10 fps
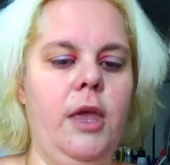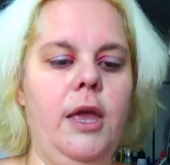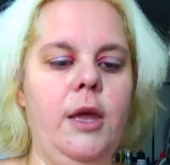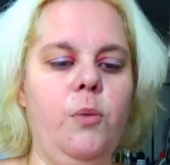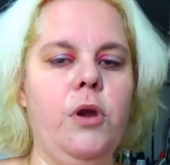
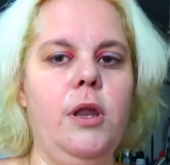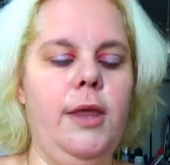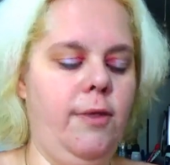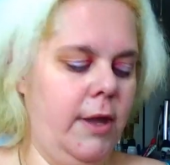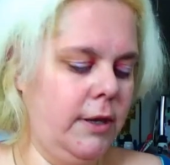And we're going to
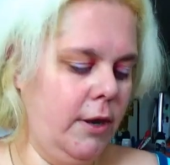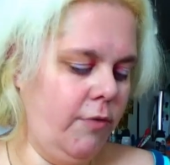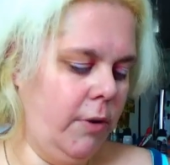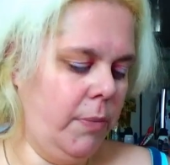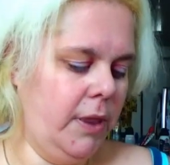lay that down
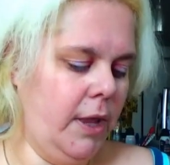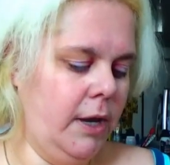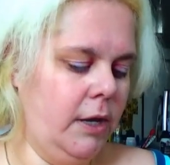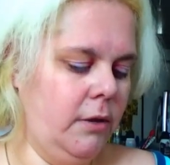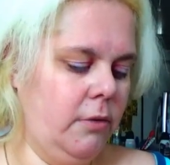right
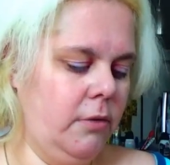beside it.